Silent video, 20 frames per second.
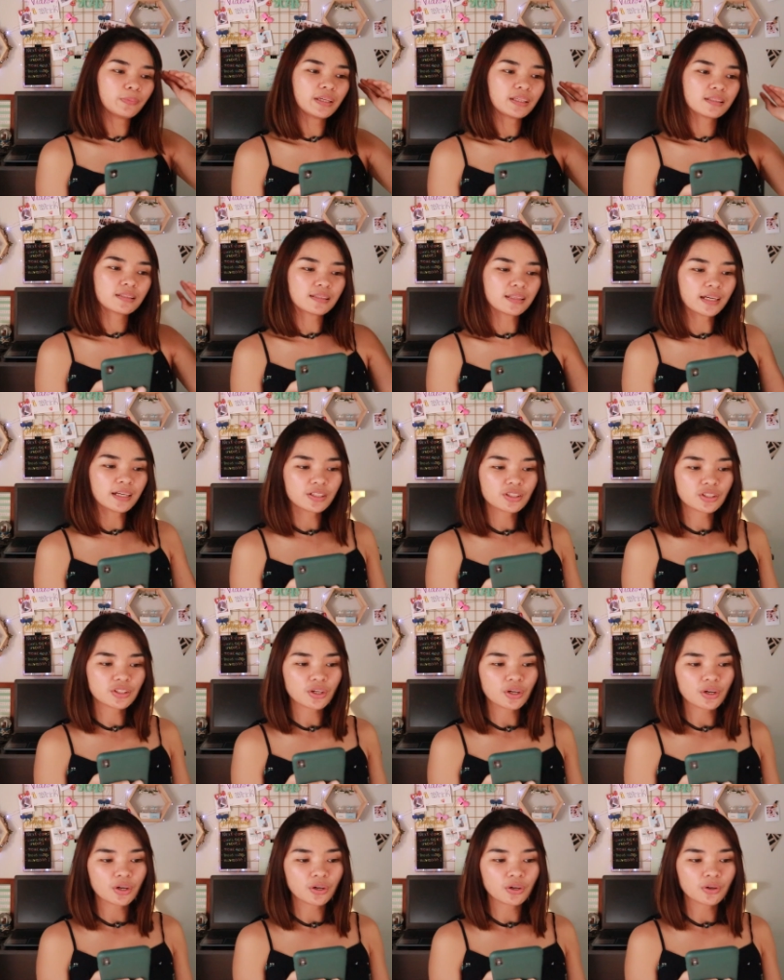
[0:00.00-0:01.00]
make
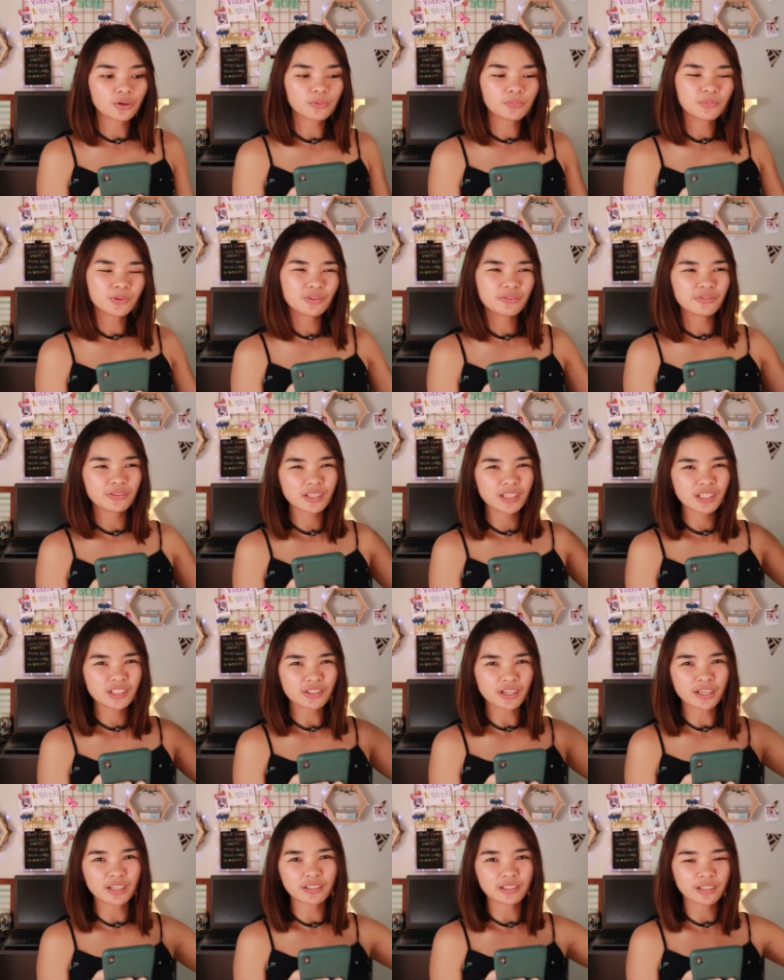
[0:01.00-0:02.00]
slideshow, movie
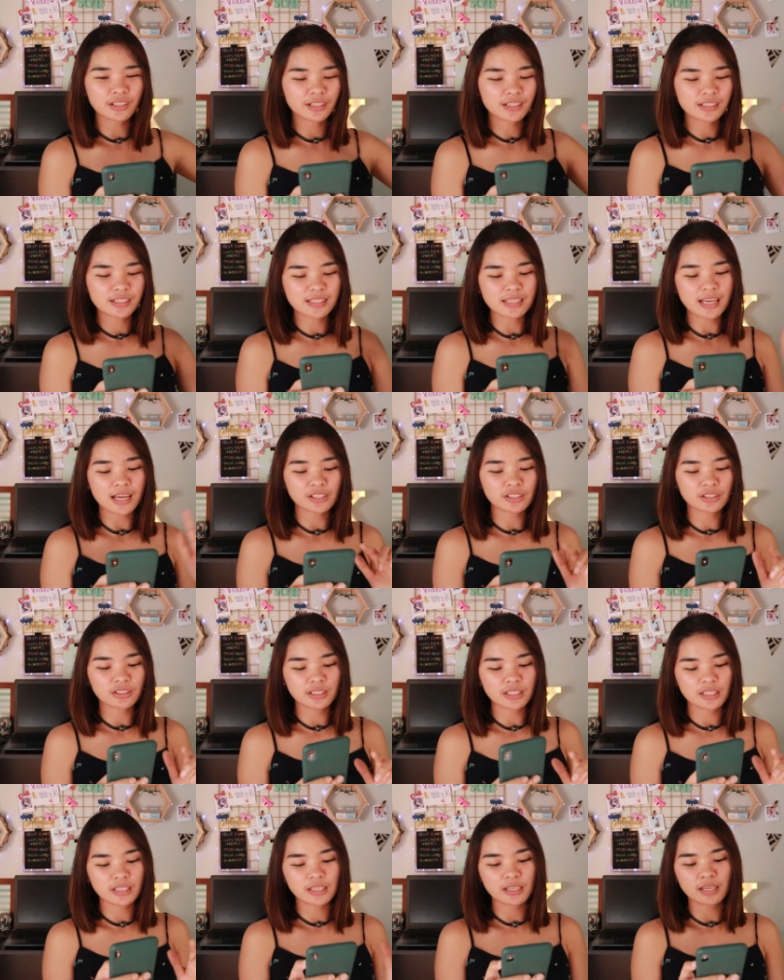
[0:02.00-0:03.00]
trailer, this is
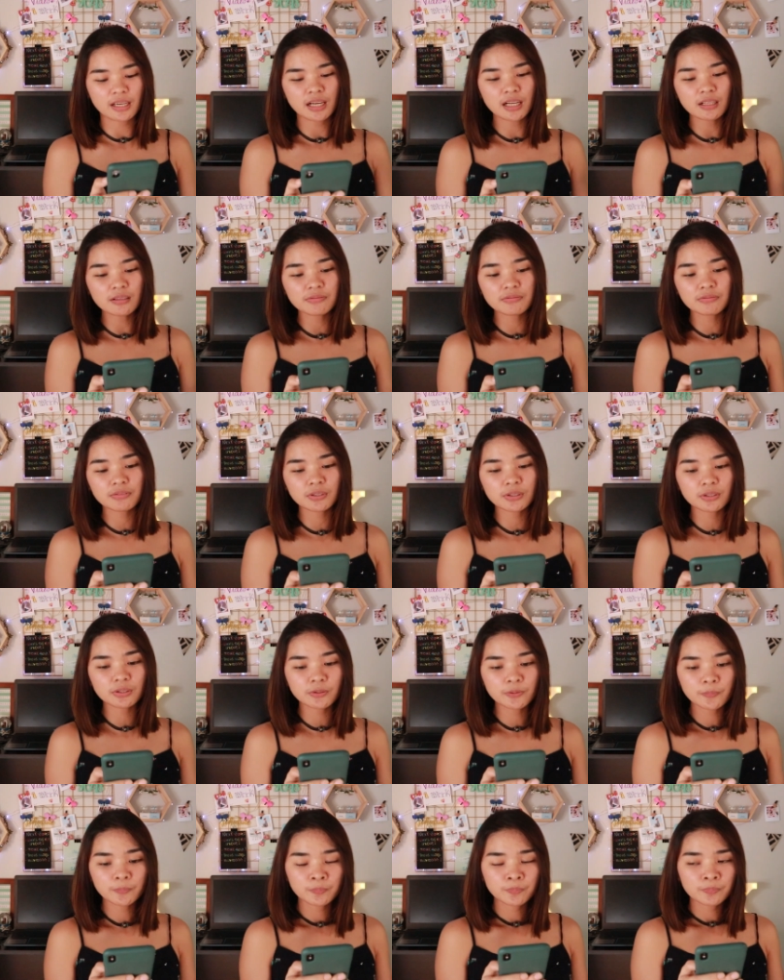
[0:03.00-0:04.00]
actually
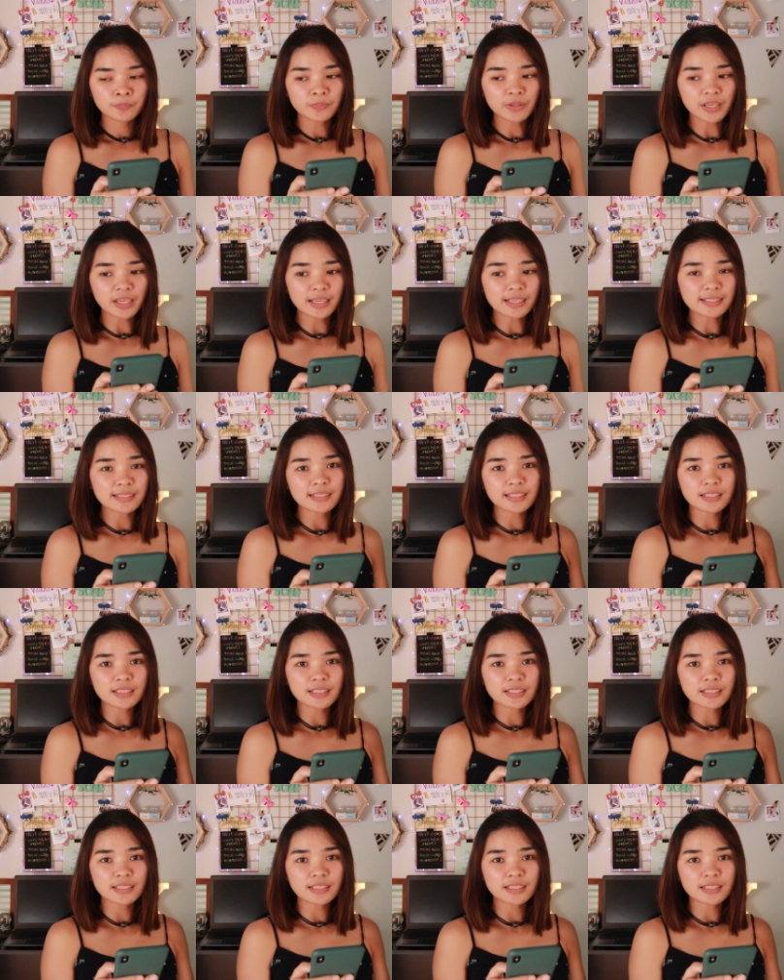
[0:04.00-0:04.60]
helpful because